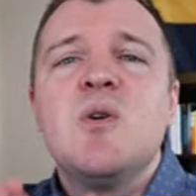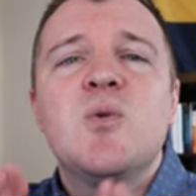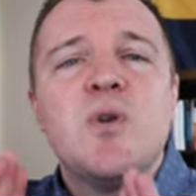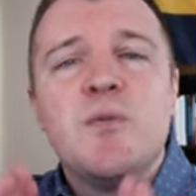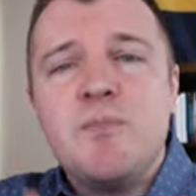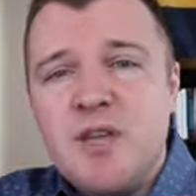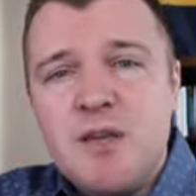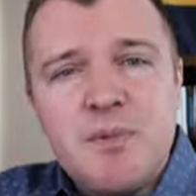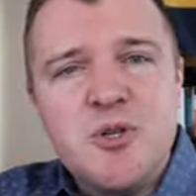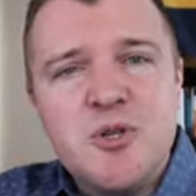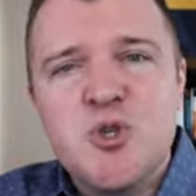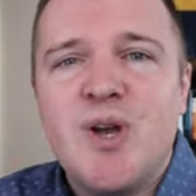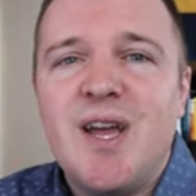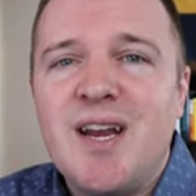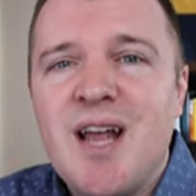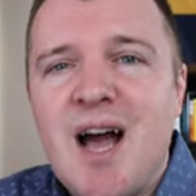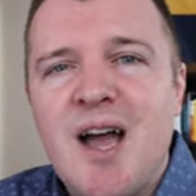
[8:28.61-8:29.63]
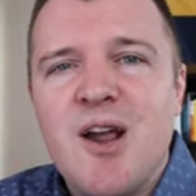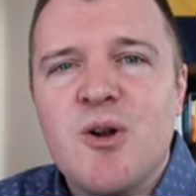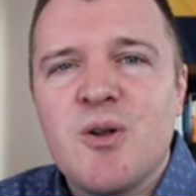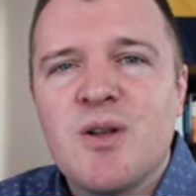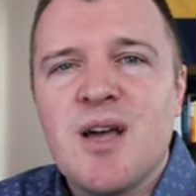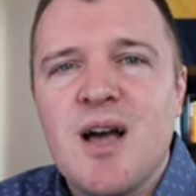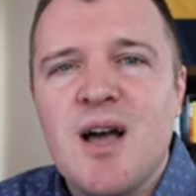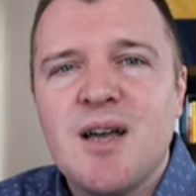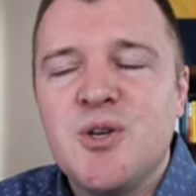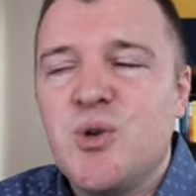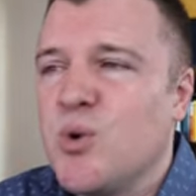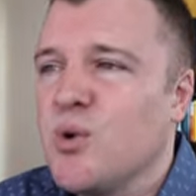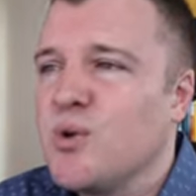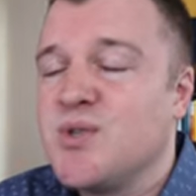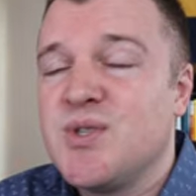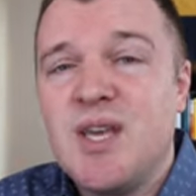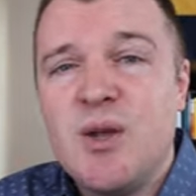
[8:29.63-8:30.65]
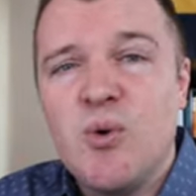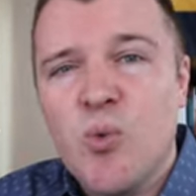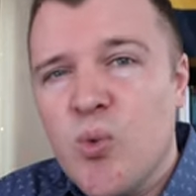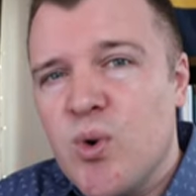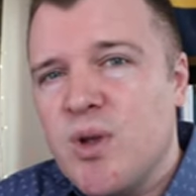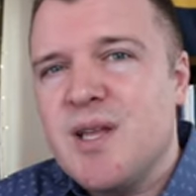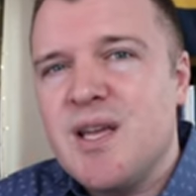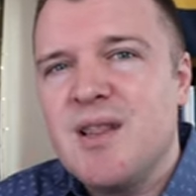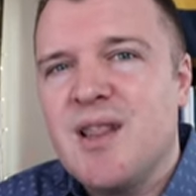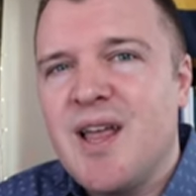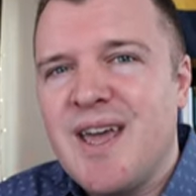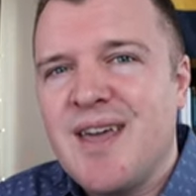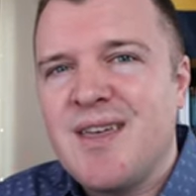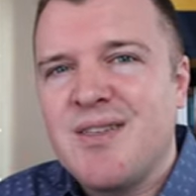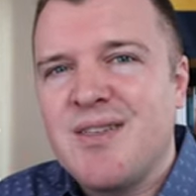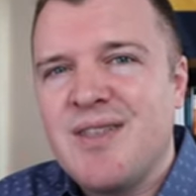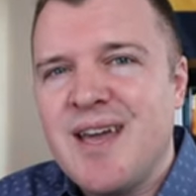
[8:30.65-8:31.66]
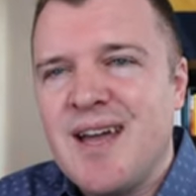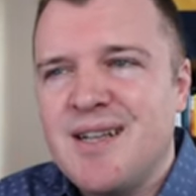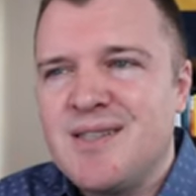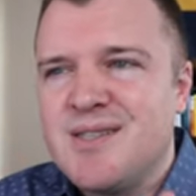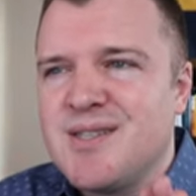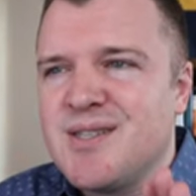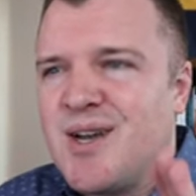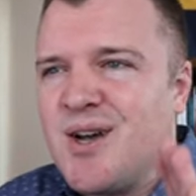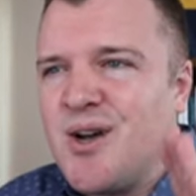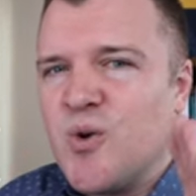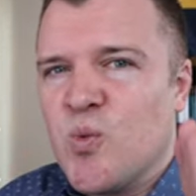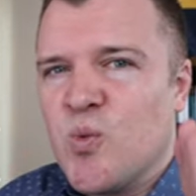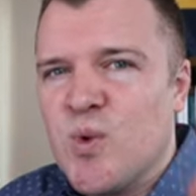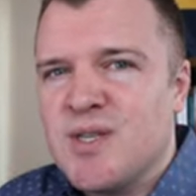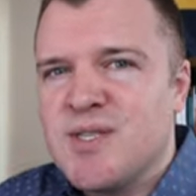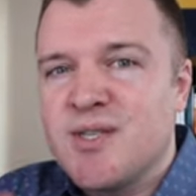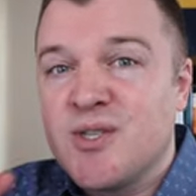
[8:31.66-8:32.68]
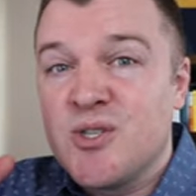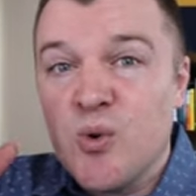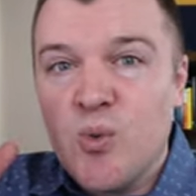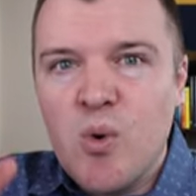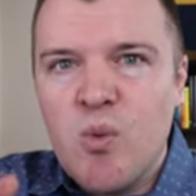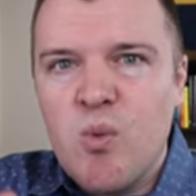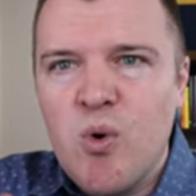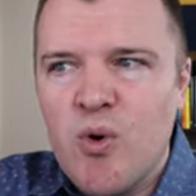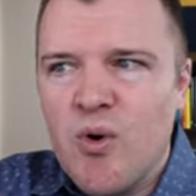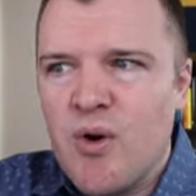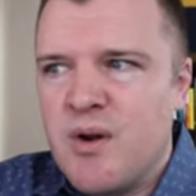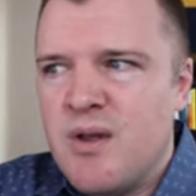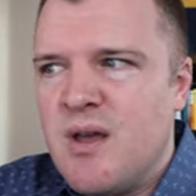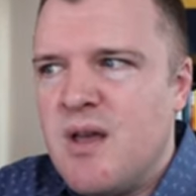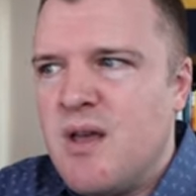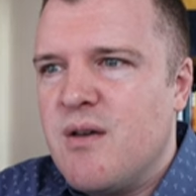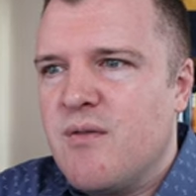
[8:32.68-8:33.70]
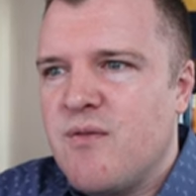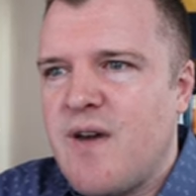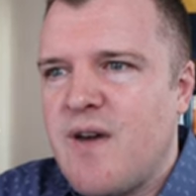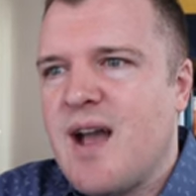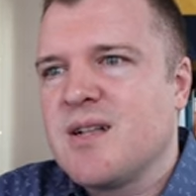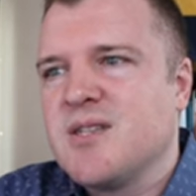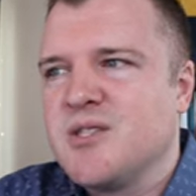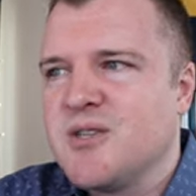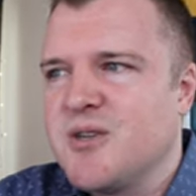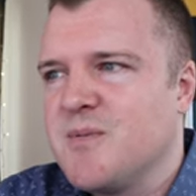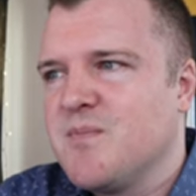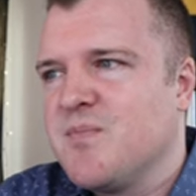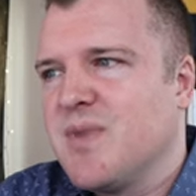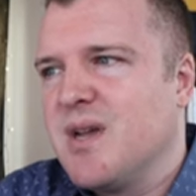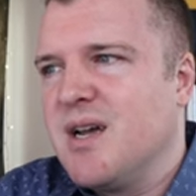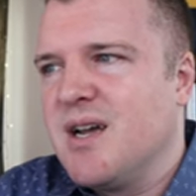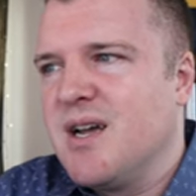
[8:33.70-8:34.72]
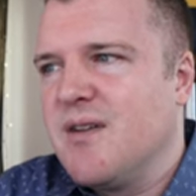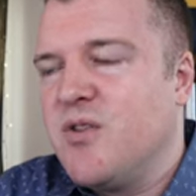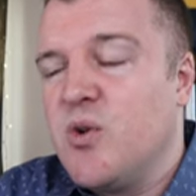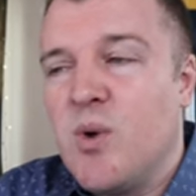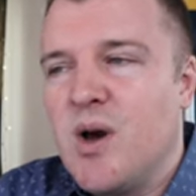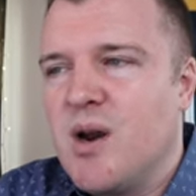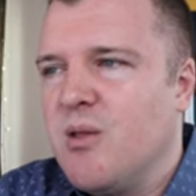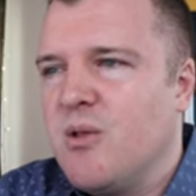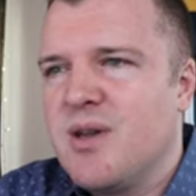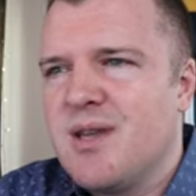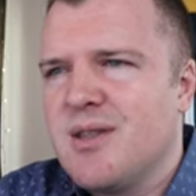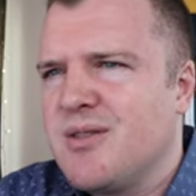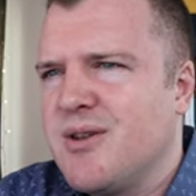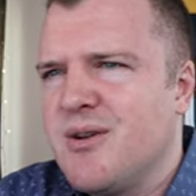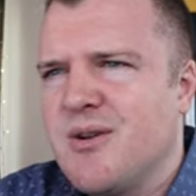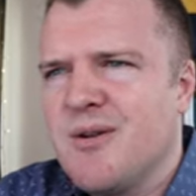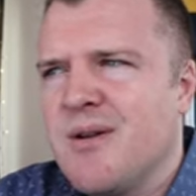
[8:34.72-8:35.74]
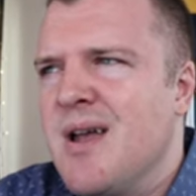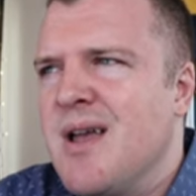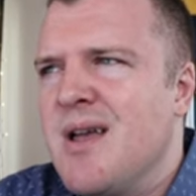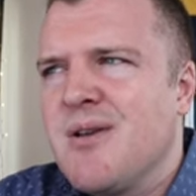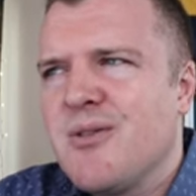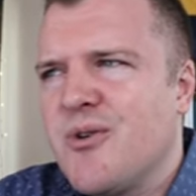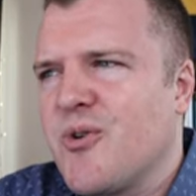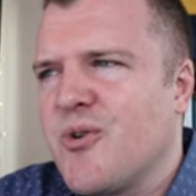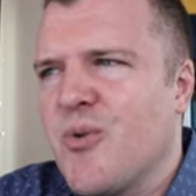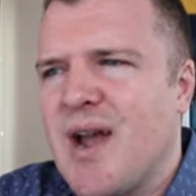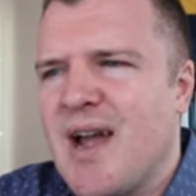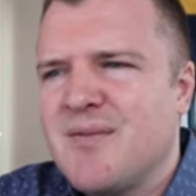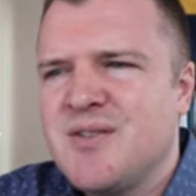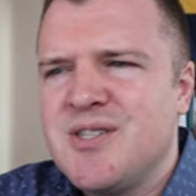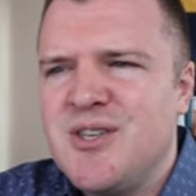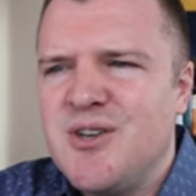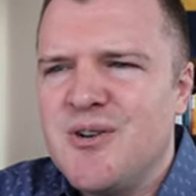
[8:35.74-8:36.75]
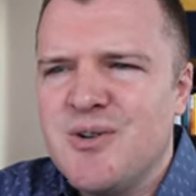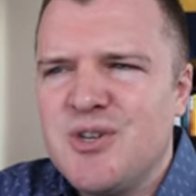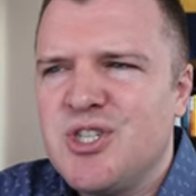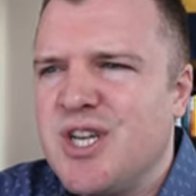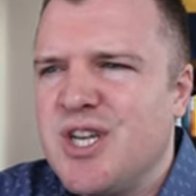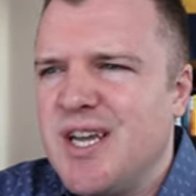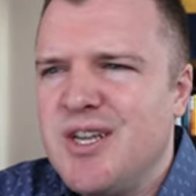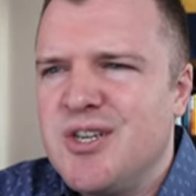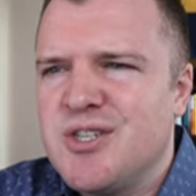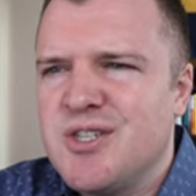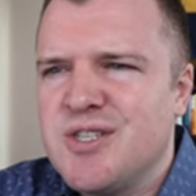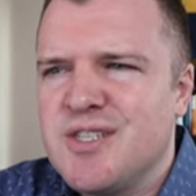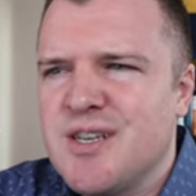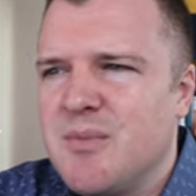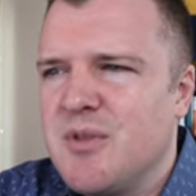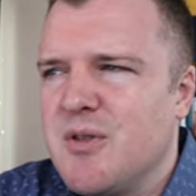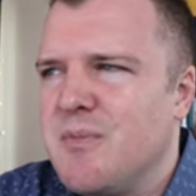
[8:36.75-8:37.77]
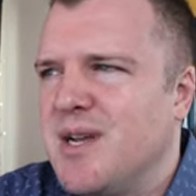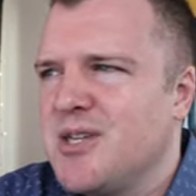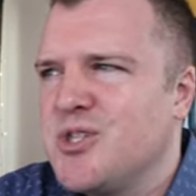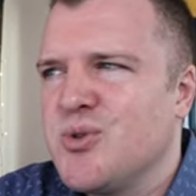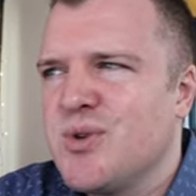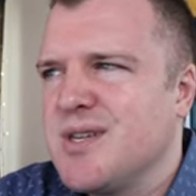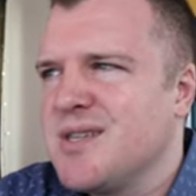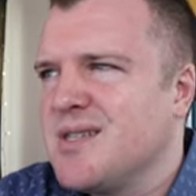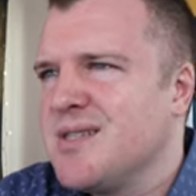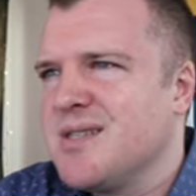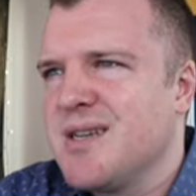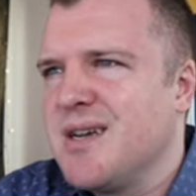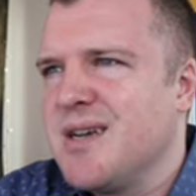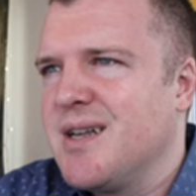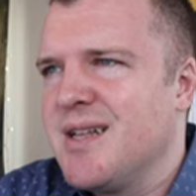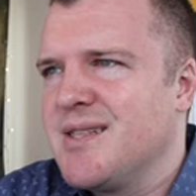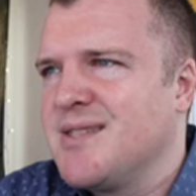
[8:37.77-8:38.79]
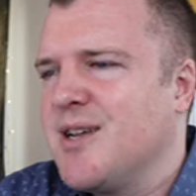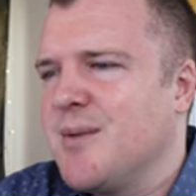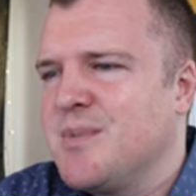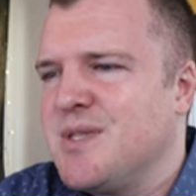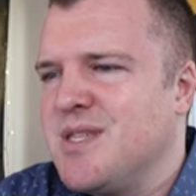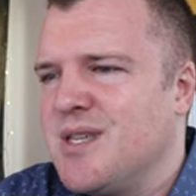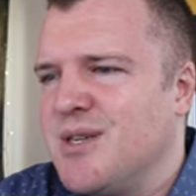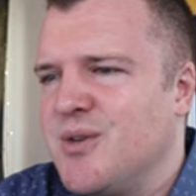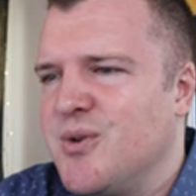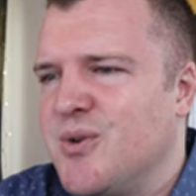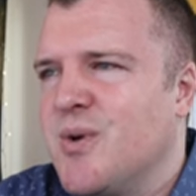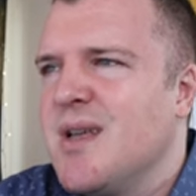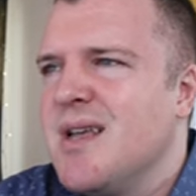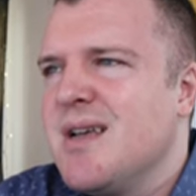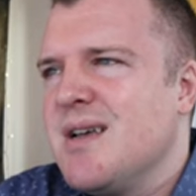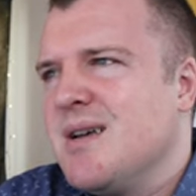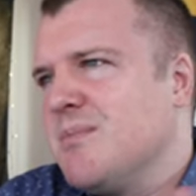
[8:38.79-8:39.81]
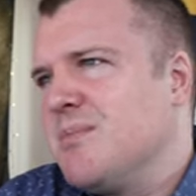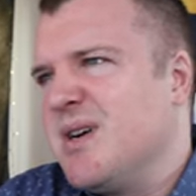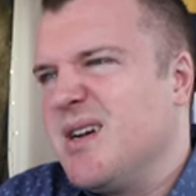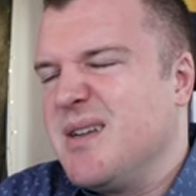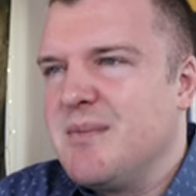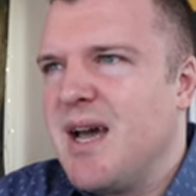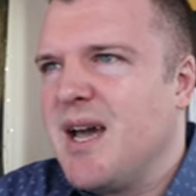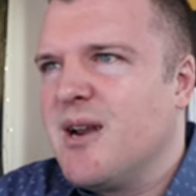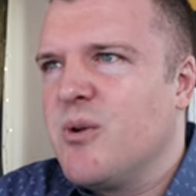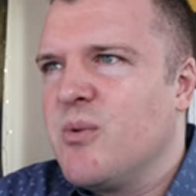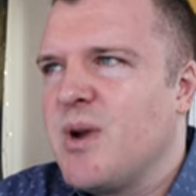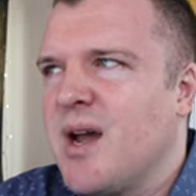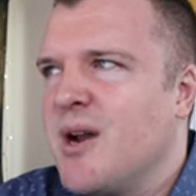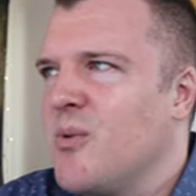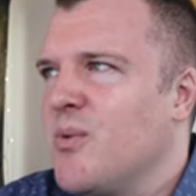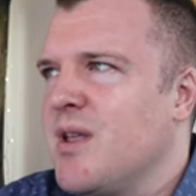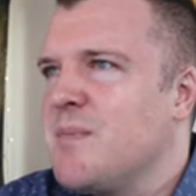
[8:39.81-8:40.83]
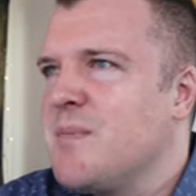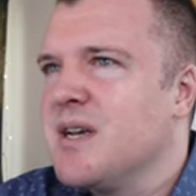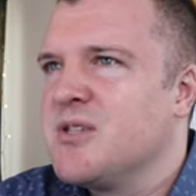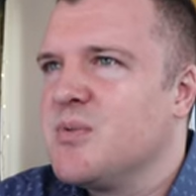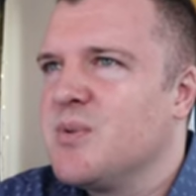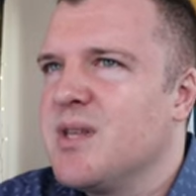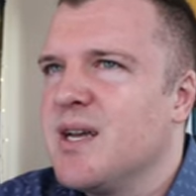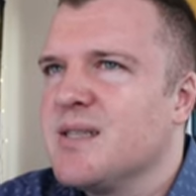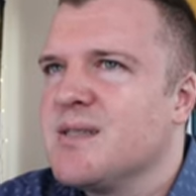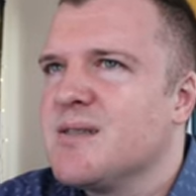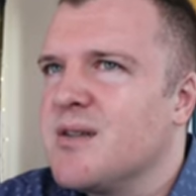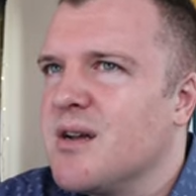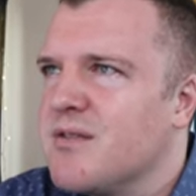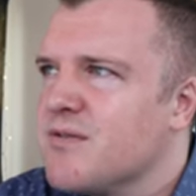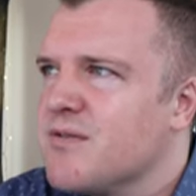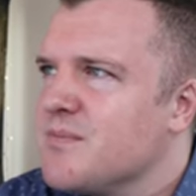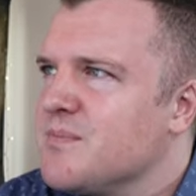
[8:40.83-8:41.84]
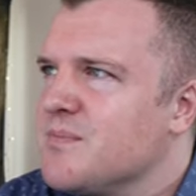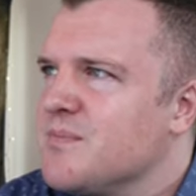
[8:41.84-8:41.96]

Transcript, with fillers: When people trade iron condors, they really like that uh, risk to reward factor. Uh, if you want to look at their their graphs here and change some of the metrics, uh, that's up to you. But I don't I don't really mess with that stuff.